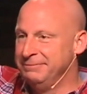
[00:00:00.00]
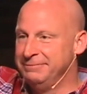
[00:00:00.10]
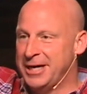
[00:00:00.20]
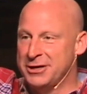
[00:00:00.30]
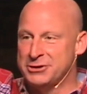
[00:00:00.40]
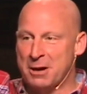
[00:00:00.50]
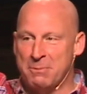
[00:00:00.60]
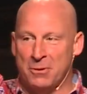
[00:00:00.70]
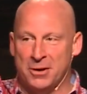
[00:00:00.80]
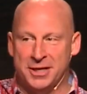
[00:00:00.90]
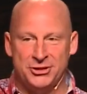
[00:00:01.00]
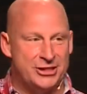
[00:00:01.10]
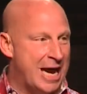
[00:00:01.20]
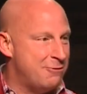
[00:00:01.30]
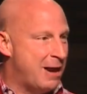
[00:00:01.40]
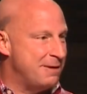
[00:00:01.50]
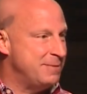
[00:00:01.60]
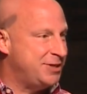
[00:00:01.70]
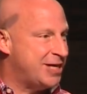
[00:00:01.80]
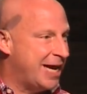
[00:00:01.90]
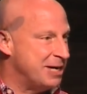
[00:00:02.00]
There's our boys, Shadrach, Meshach,